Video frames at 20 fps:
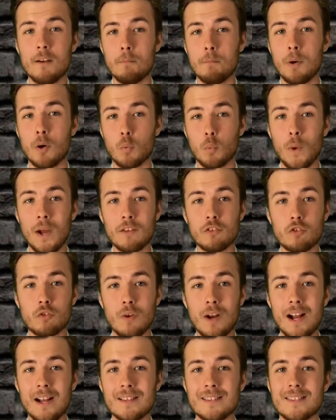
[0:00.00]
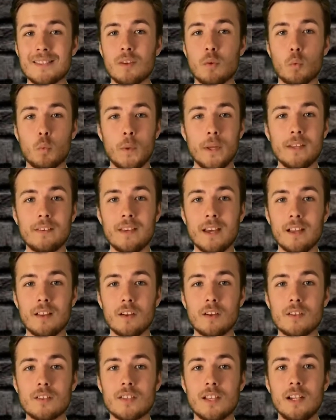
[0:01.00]
but restaurants,
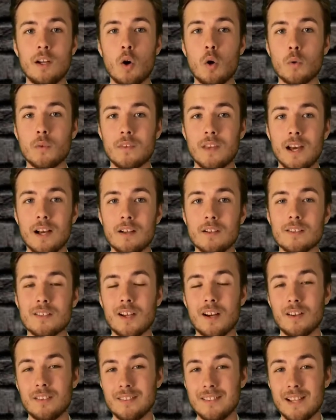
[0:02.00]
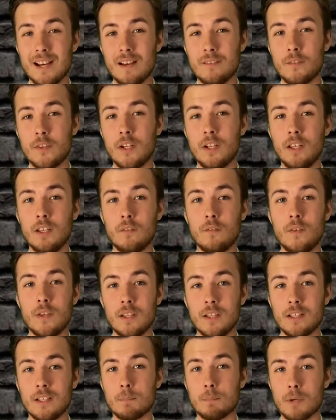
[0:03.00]
retailers, and hotels are definitely
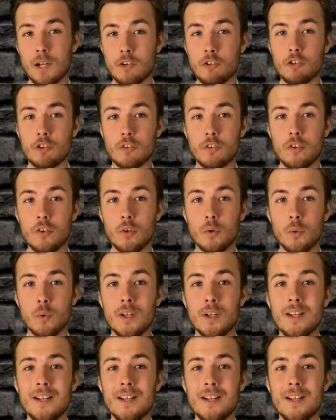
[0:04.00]
feeling the pressure too.